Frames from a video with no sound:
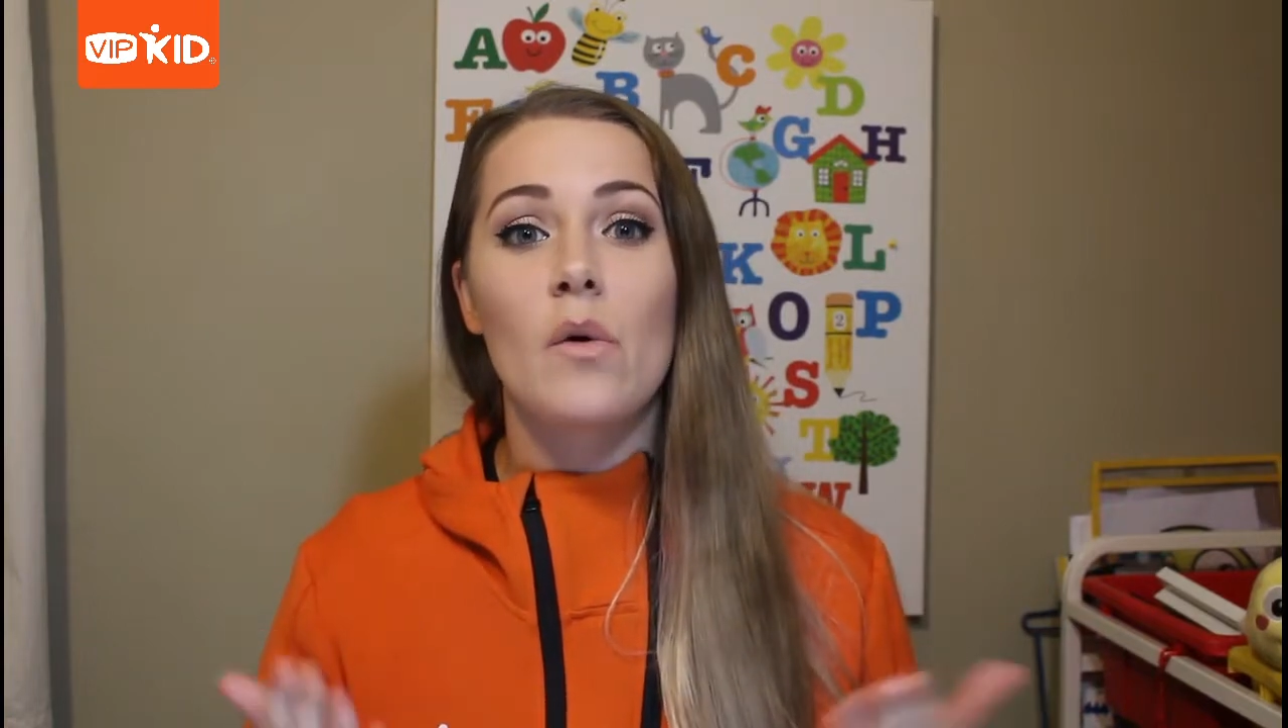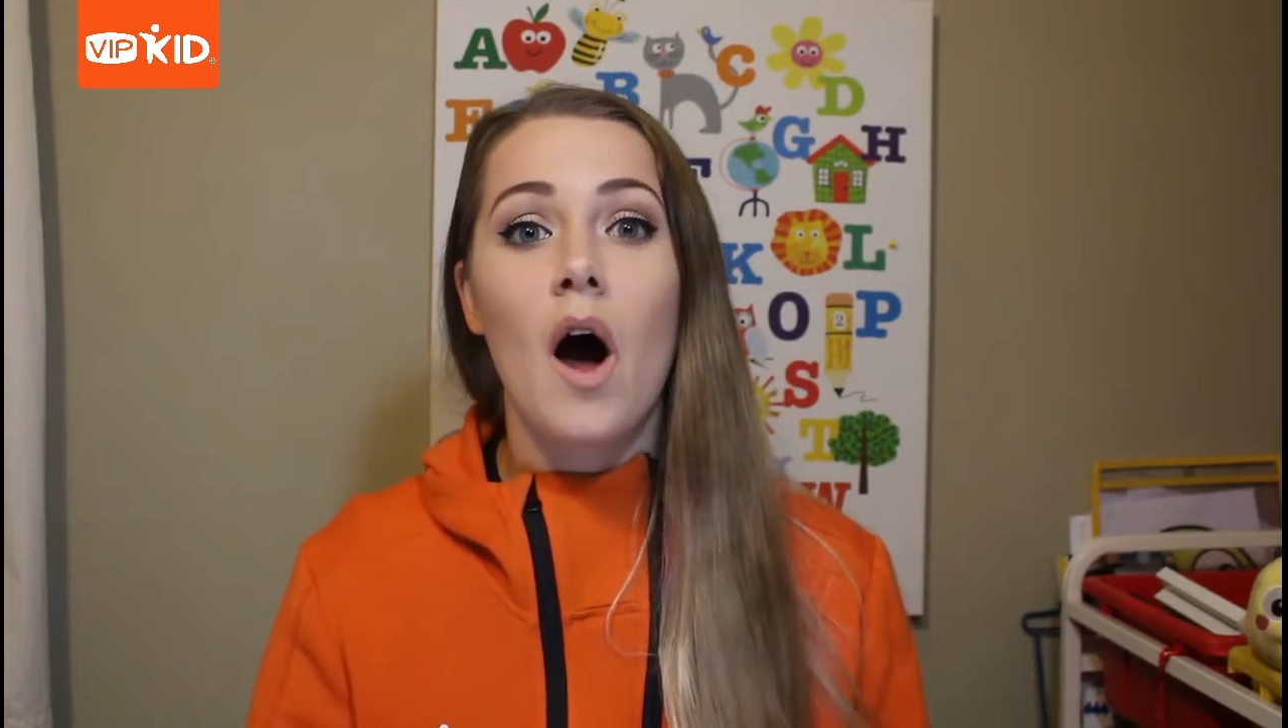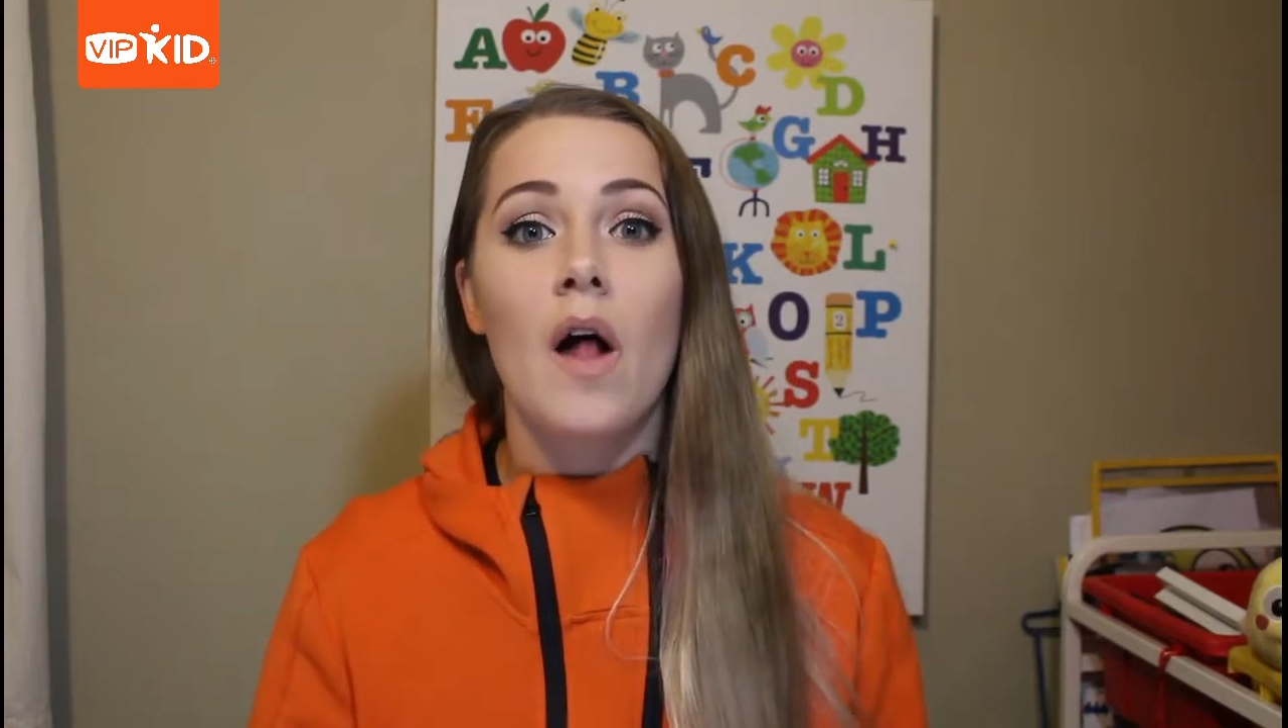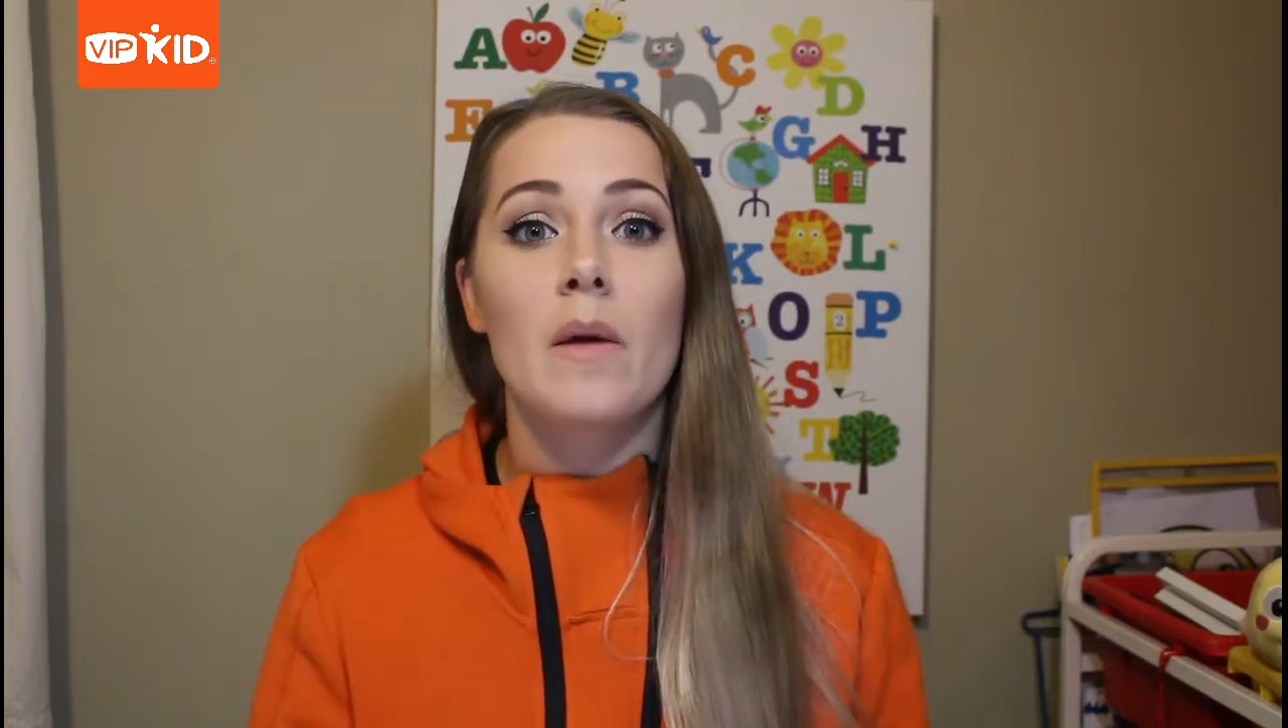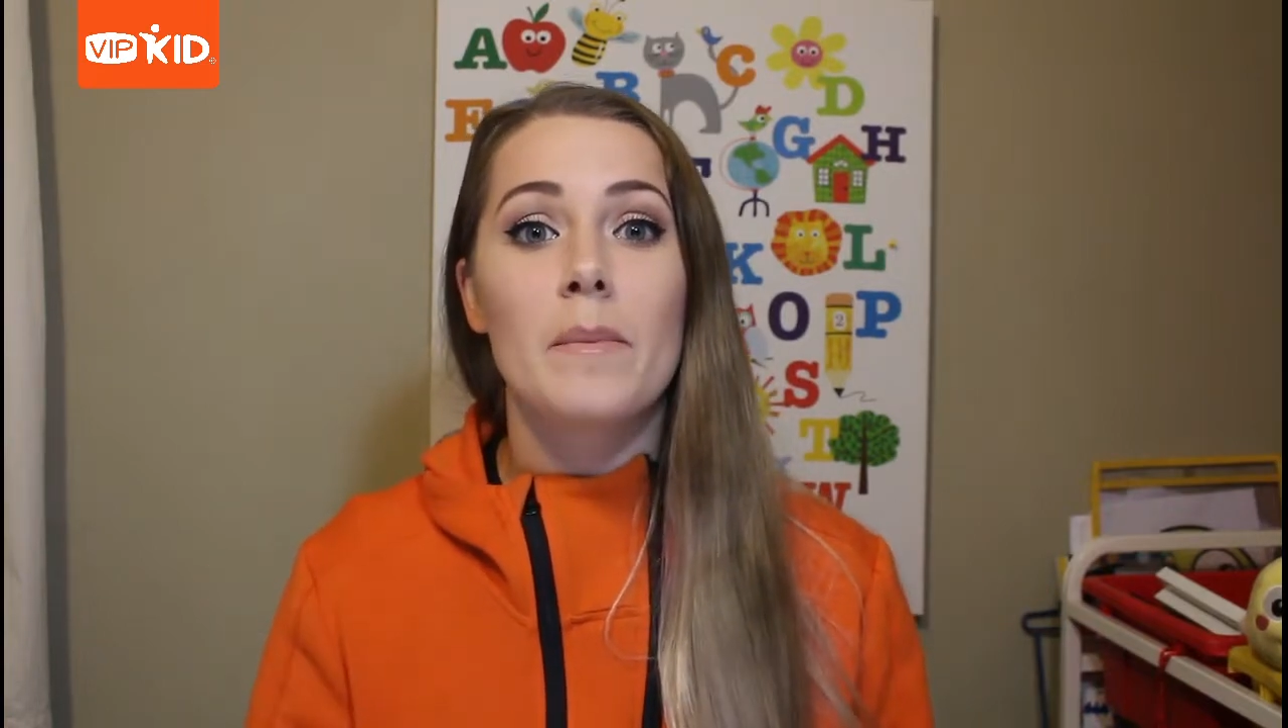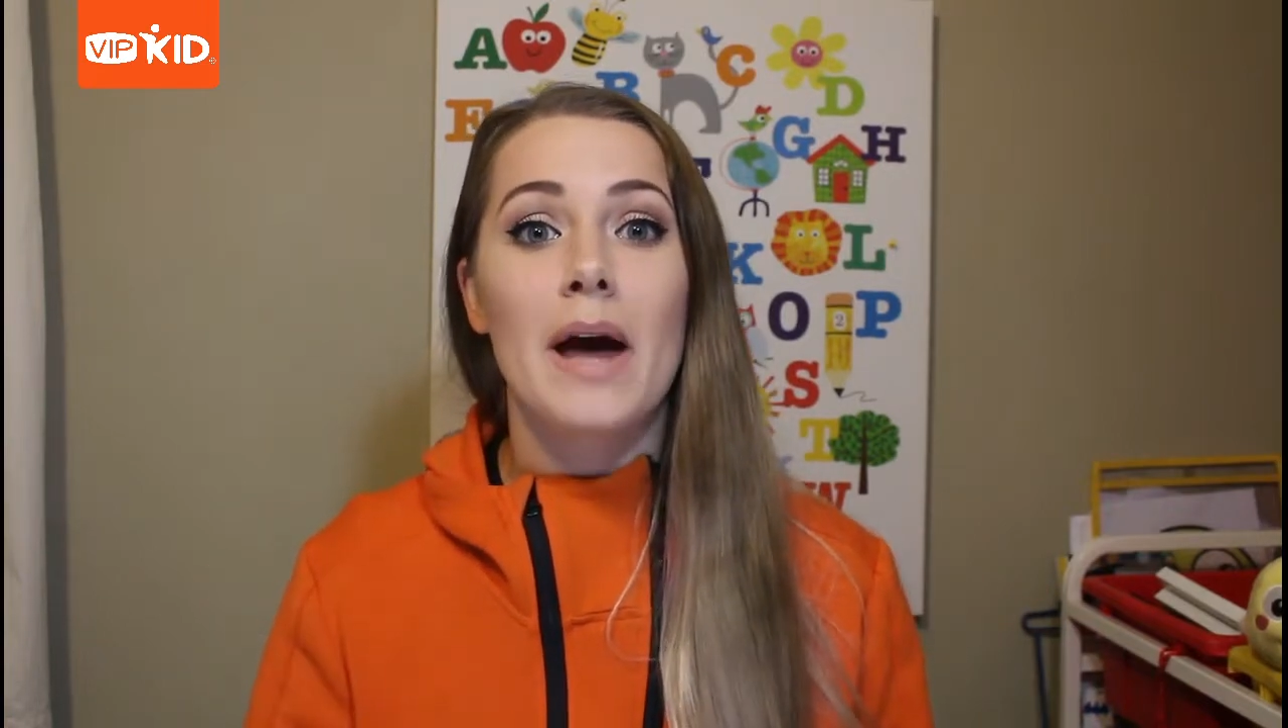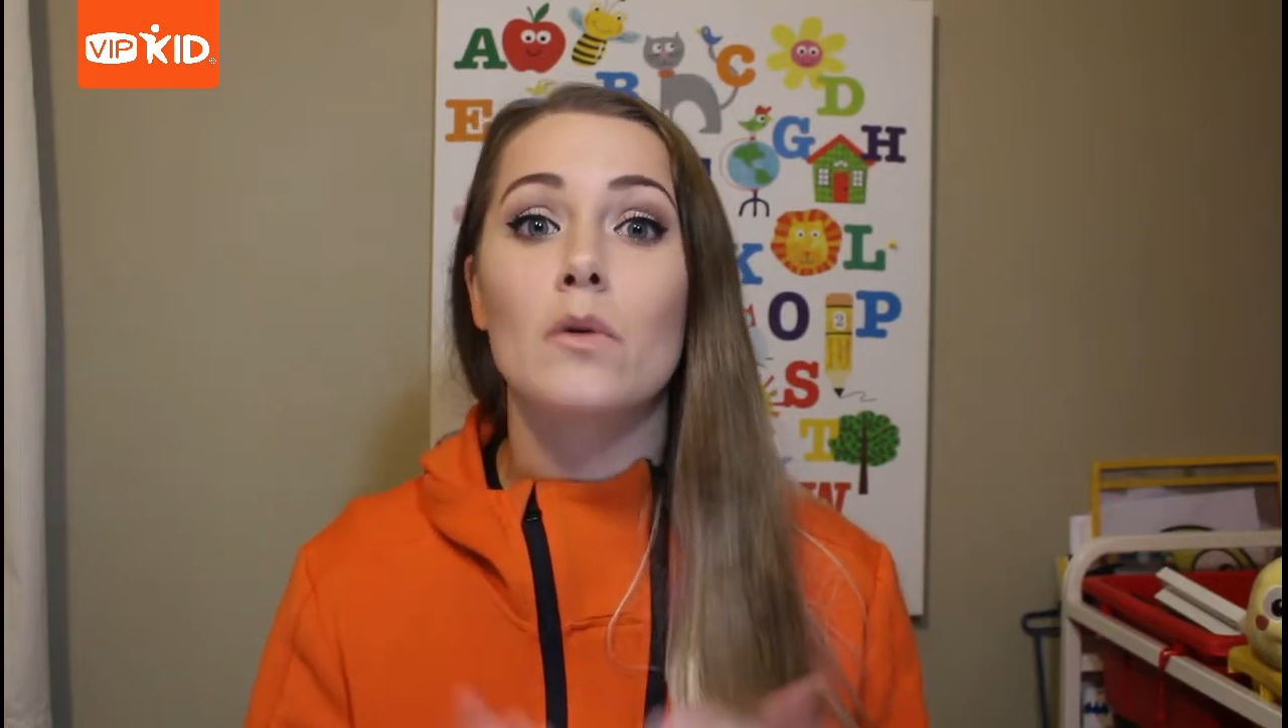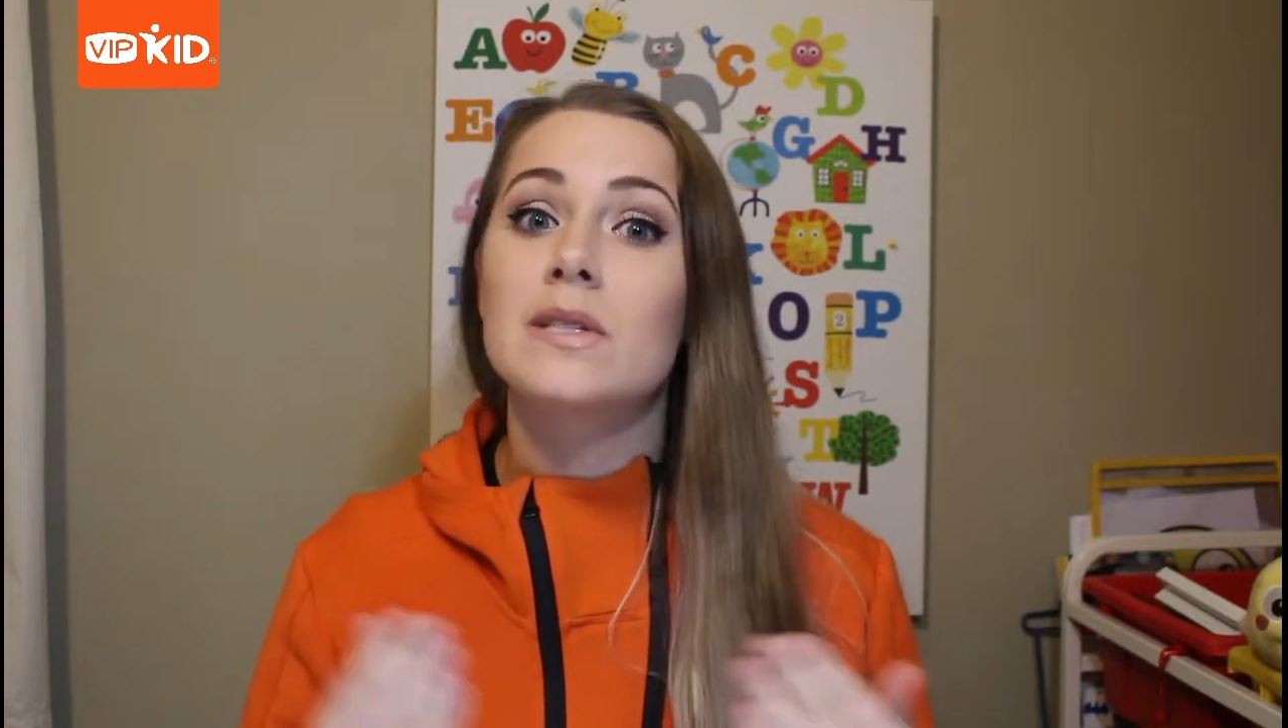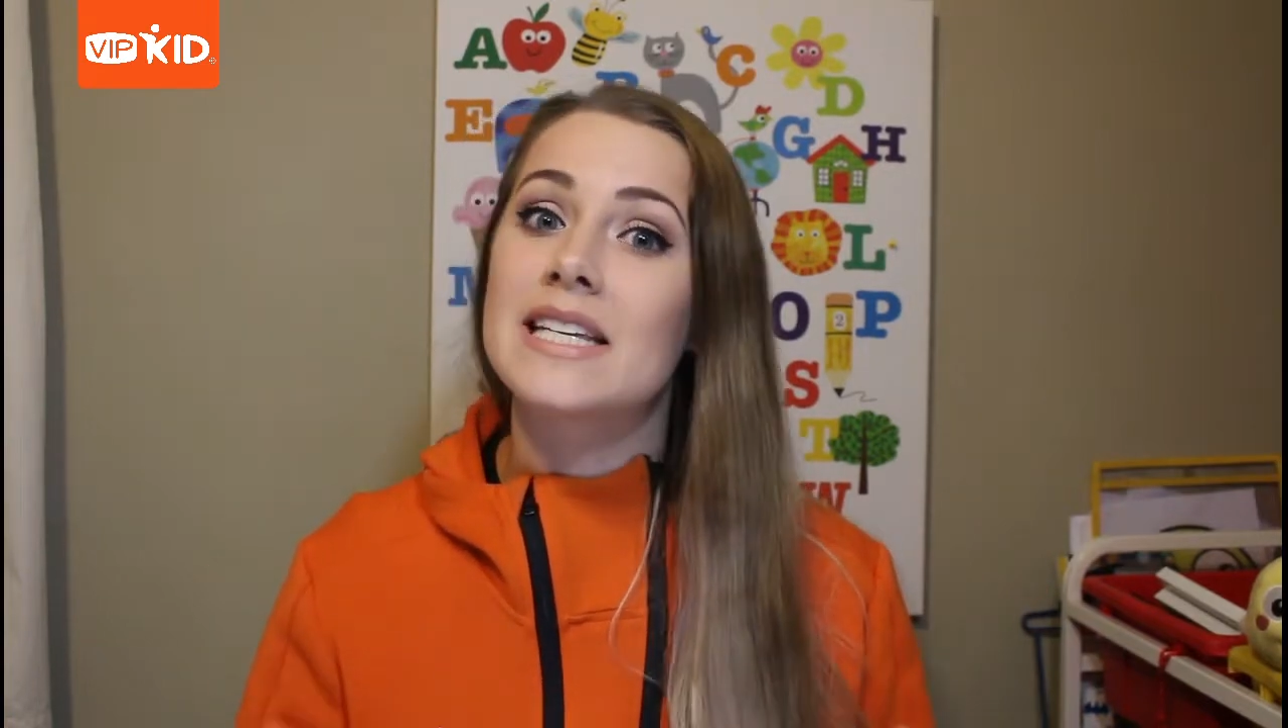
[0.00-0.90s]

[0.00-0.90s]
all about